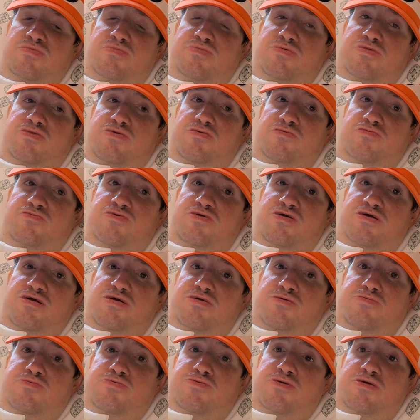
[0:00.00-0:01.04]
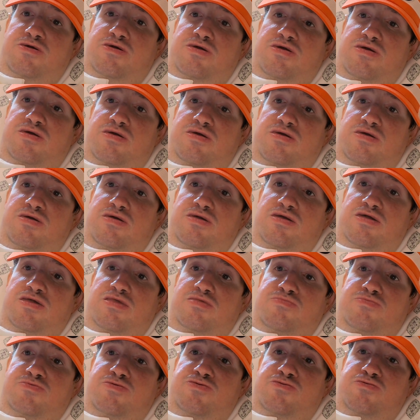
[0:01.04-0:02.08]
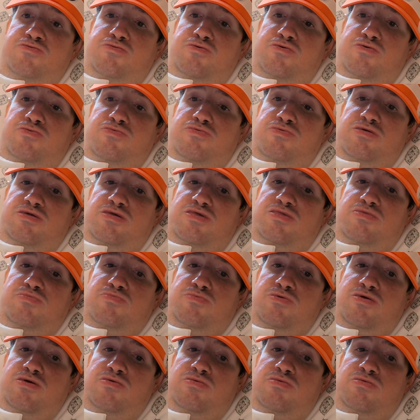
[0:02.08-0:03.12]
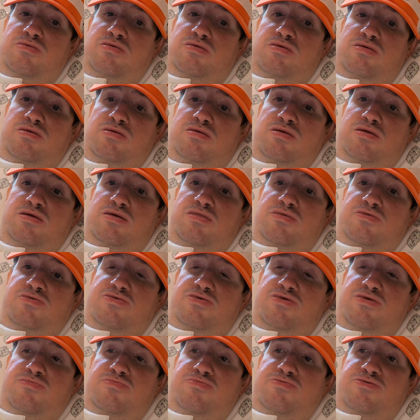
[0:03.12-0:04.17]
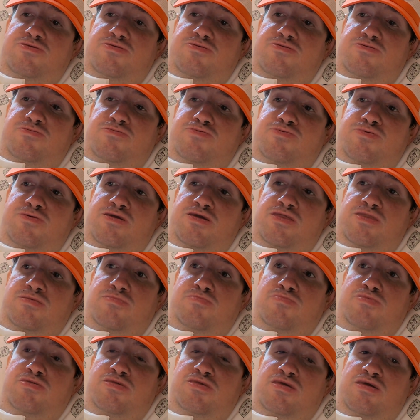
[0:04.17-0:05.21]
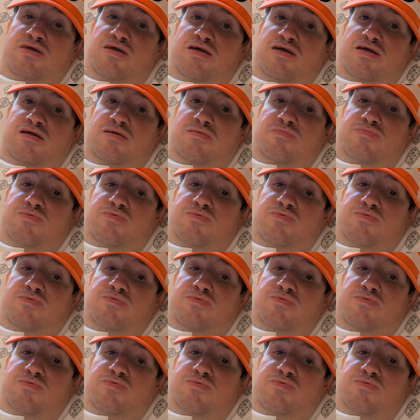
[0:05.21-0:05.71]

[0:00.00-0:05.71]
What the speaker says: Fedotov has been struggling as well. And it seems that the Phantoms have